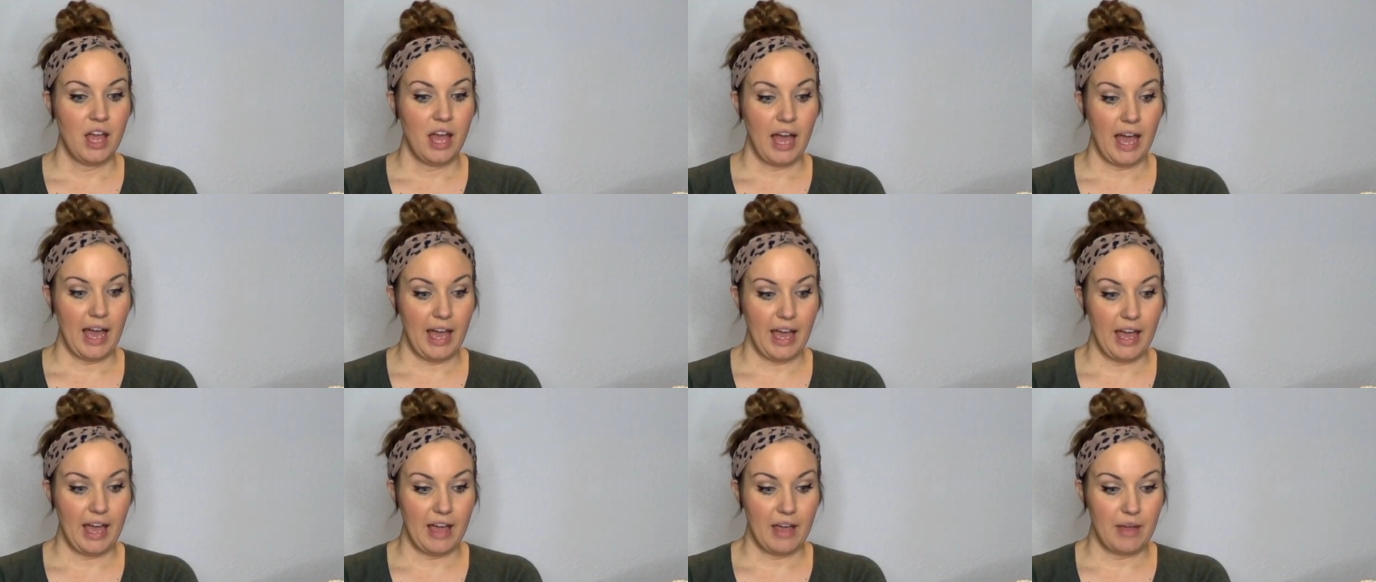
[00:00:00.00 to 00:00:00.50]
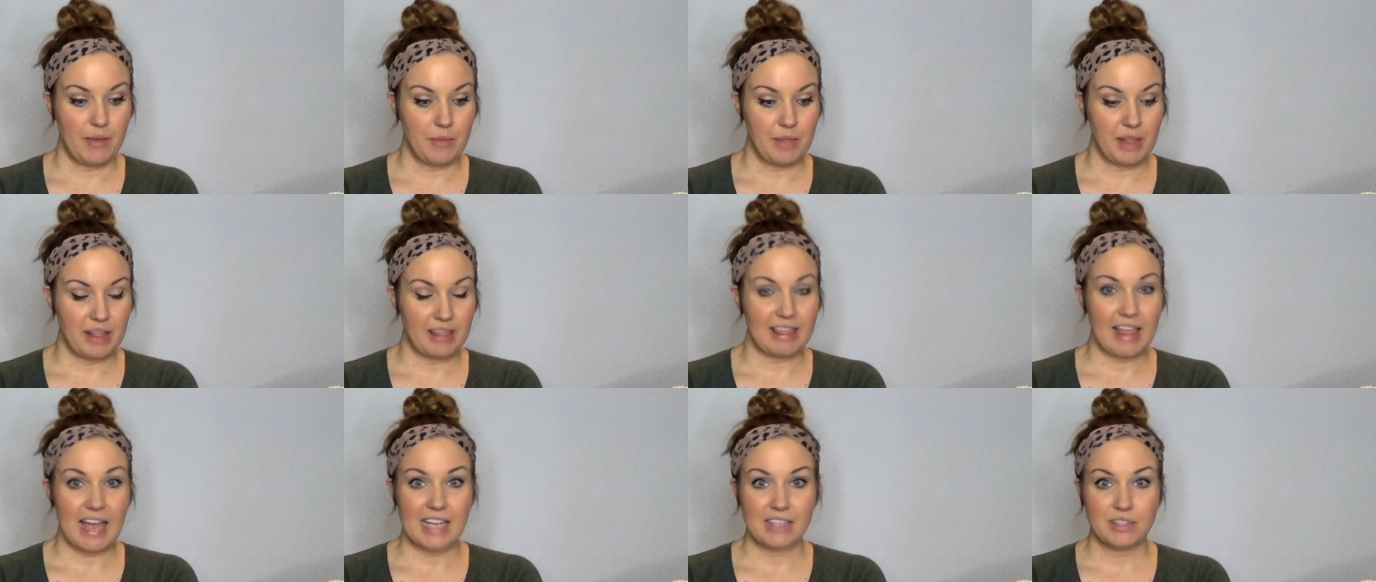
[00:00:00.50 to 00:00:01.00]

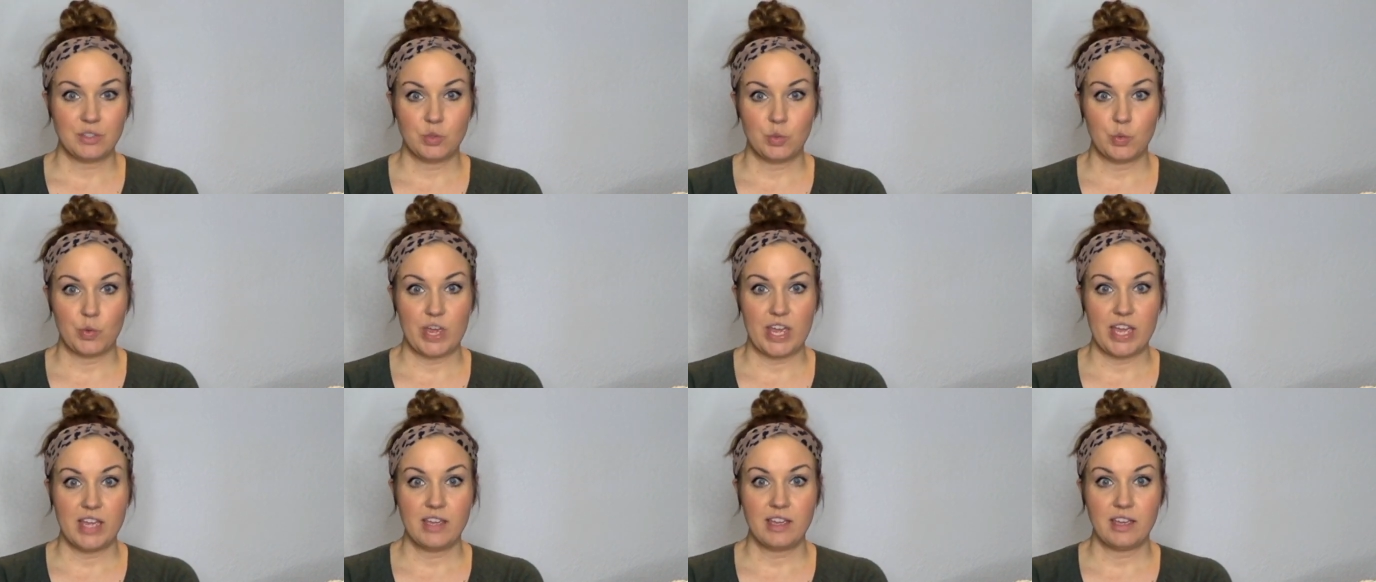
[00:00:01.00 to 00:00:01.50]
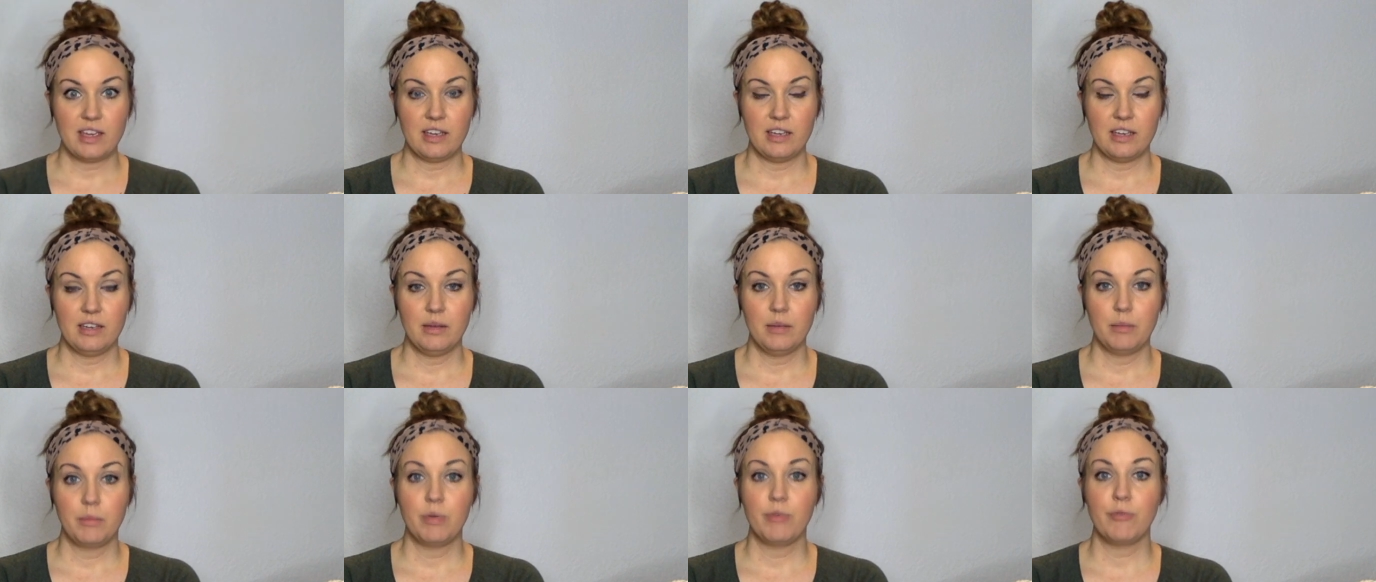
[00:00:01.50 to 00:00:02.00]
Last week,
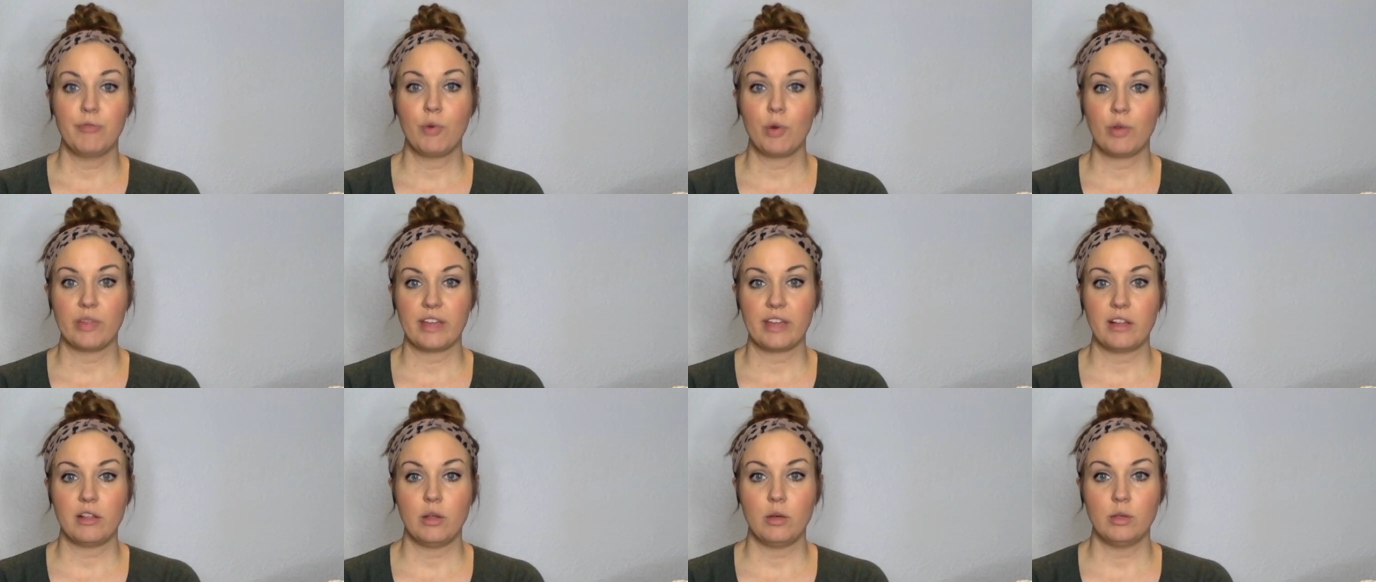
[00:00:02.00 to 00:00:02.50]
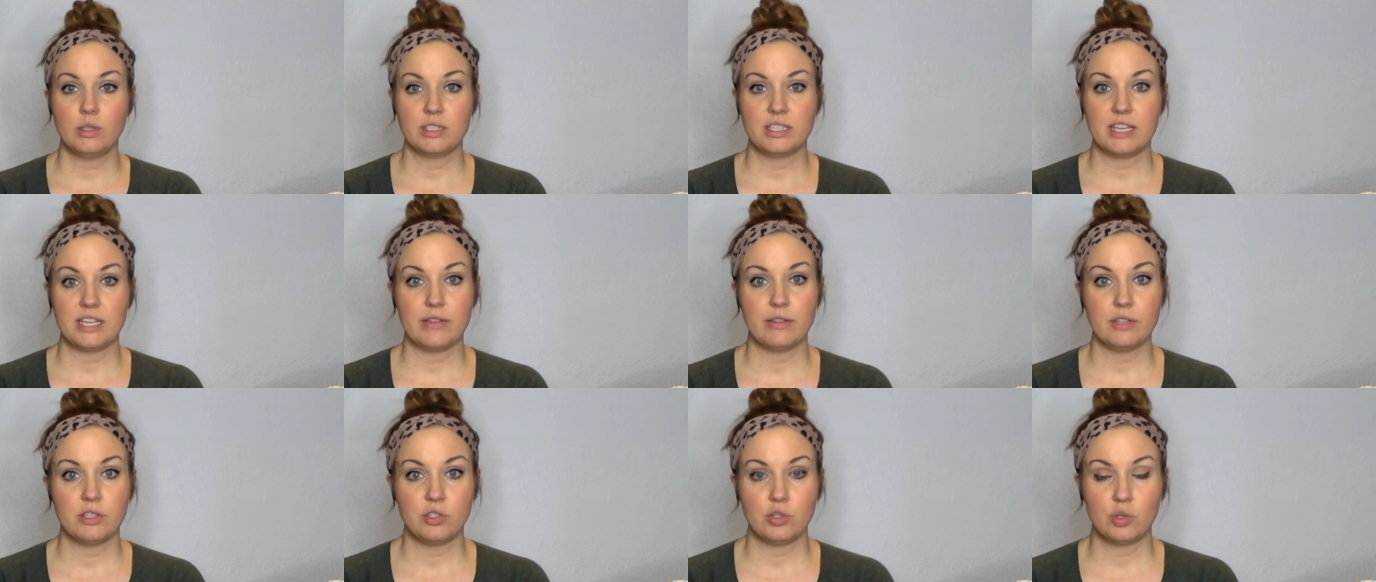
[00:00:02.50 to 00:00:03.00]
before they closed
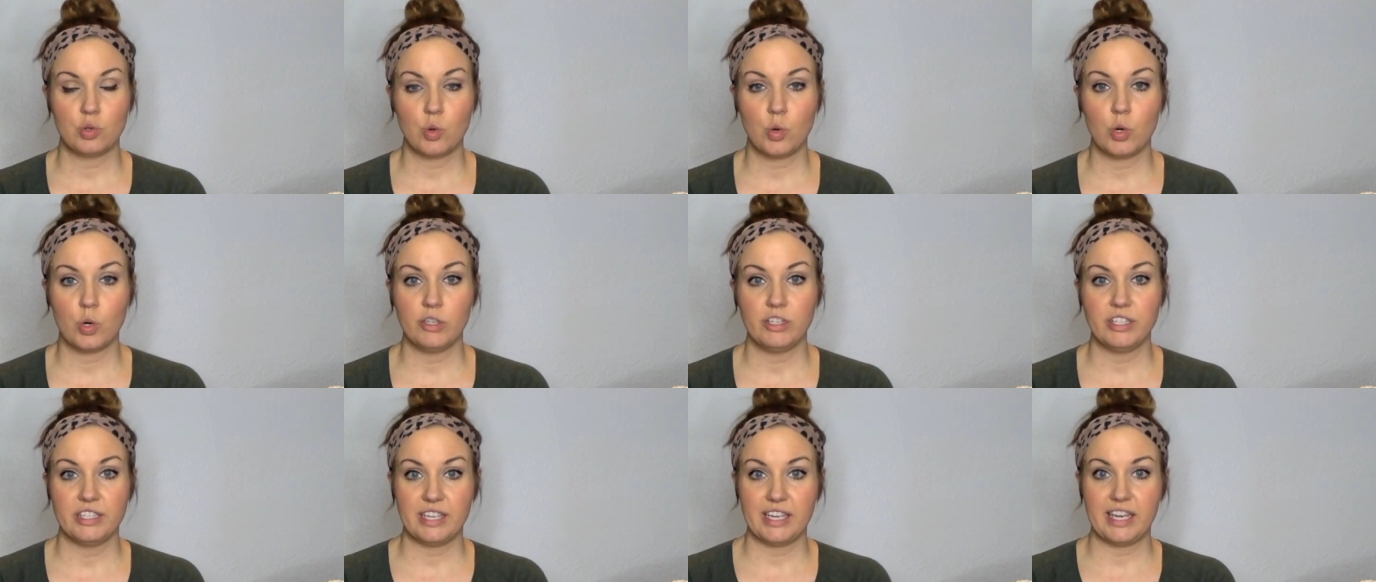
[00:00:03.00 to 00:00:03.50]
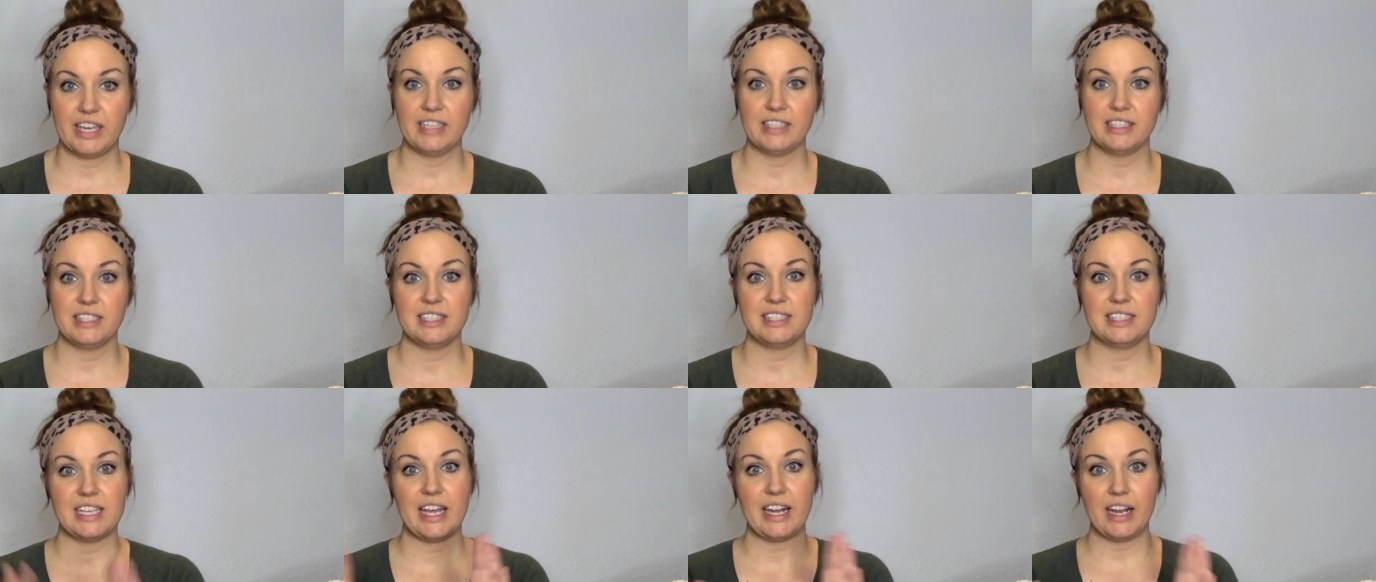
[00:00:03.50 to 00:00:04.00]
down the store to get
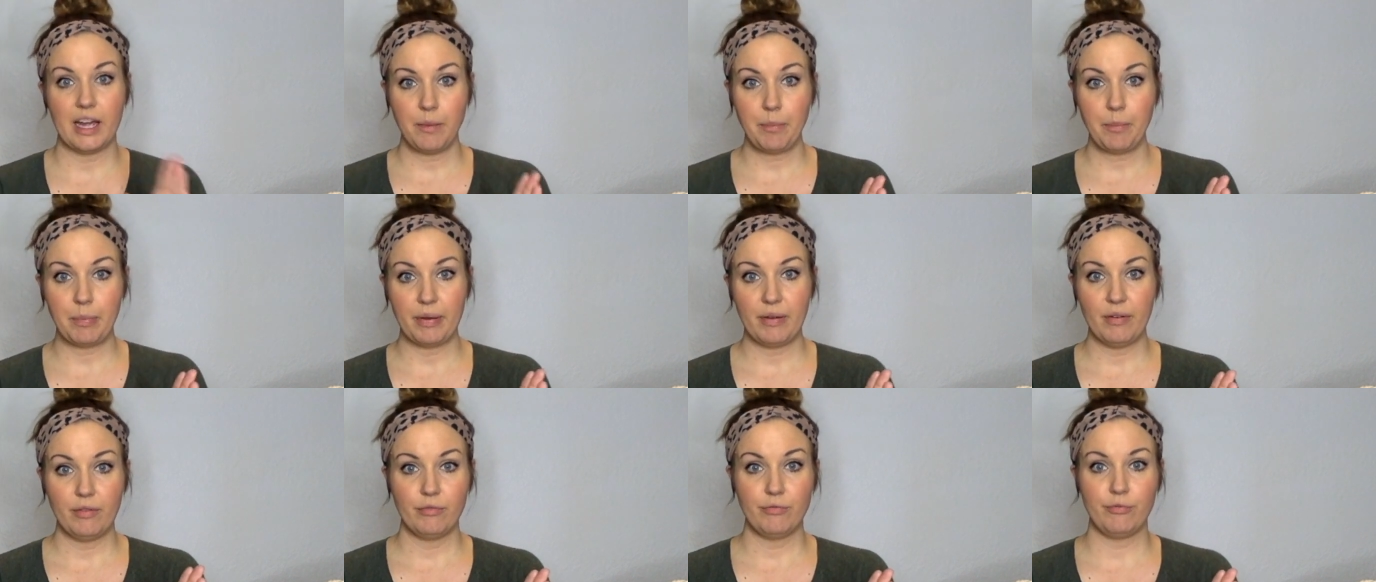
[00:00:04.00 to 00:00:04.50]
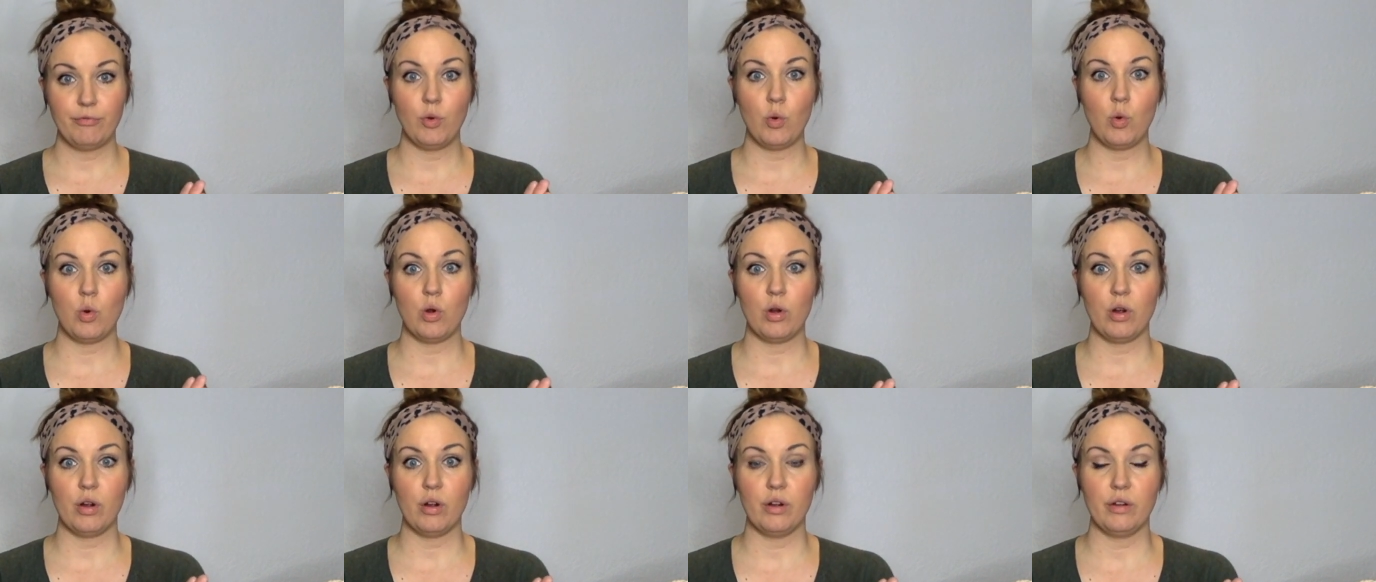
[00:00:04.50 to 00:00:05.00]
set up
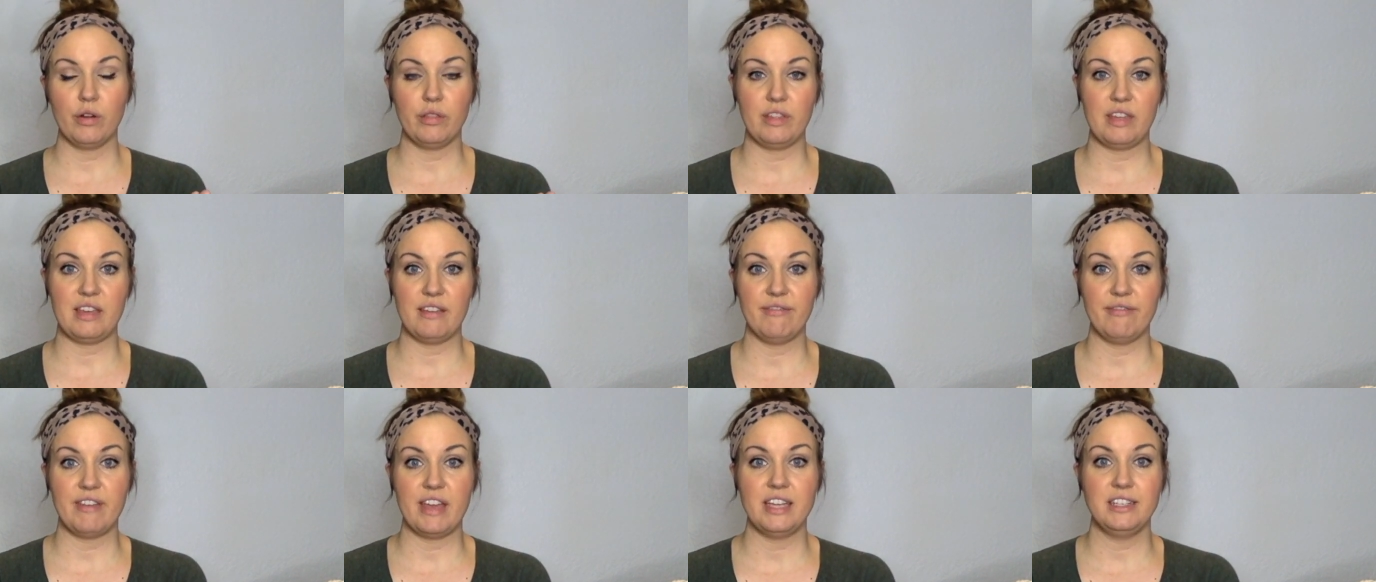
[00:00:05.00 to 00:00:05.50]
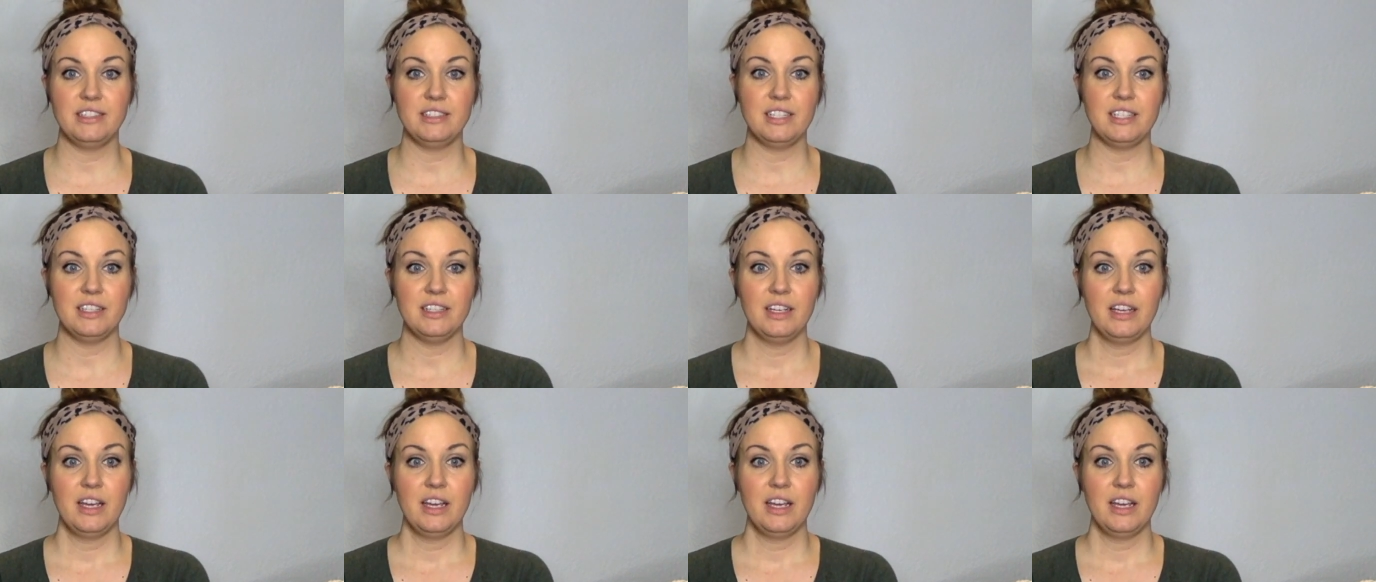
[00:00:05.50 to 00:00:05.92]
for the event,